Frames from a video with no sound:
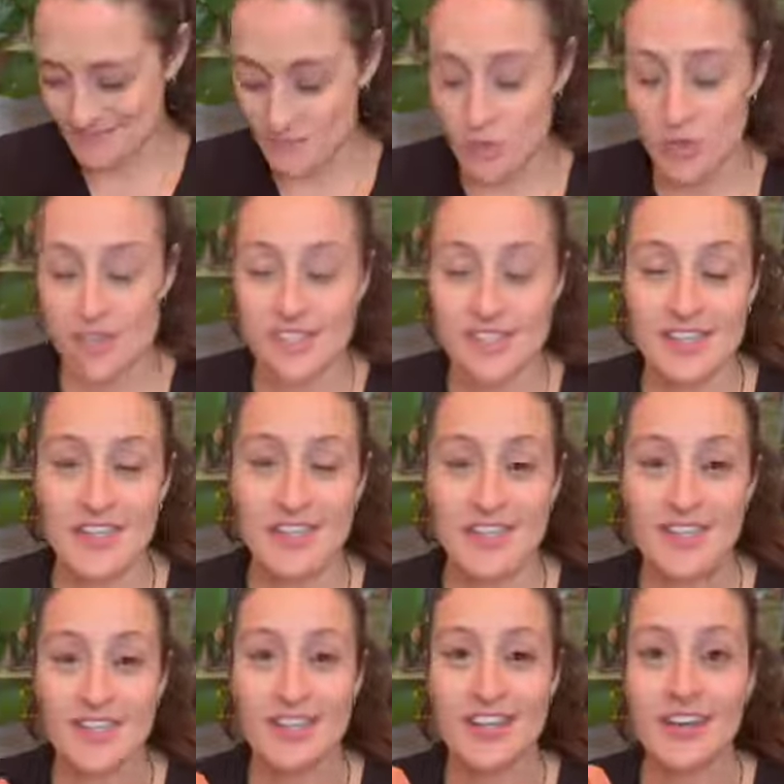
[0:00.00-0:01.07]
was
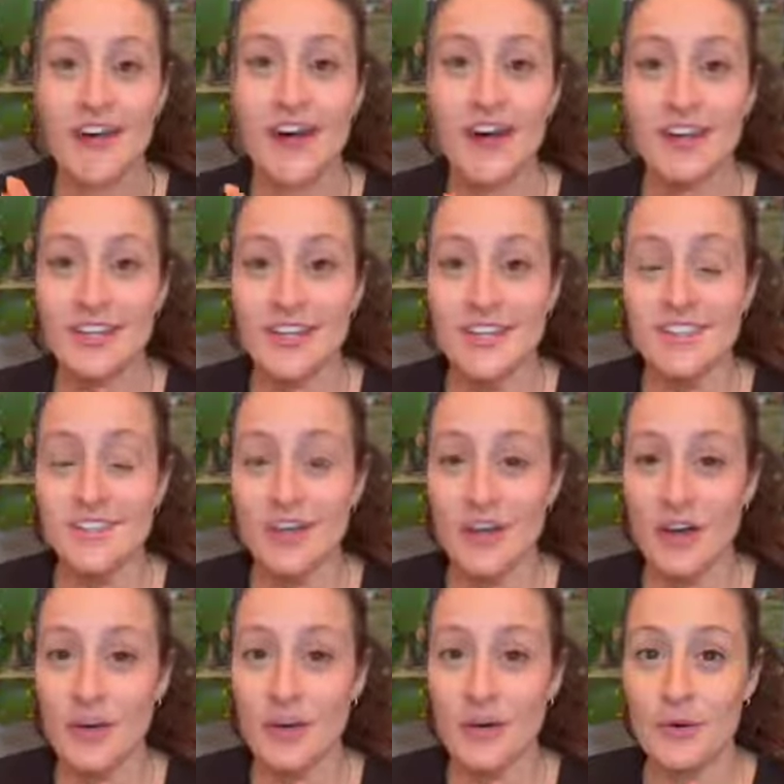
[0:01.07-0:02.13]
the Honest
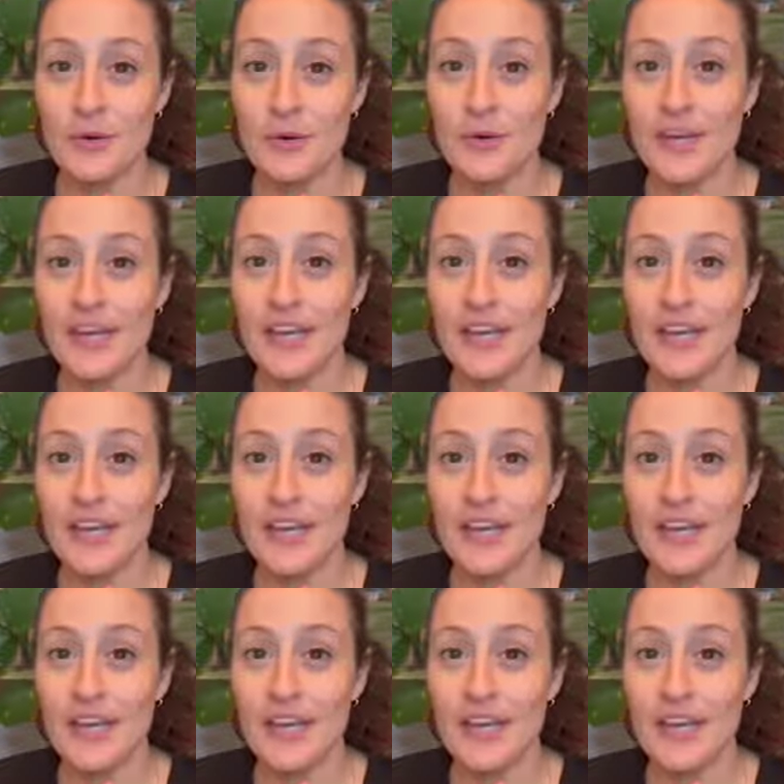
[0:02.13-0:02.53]
Co.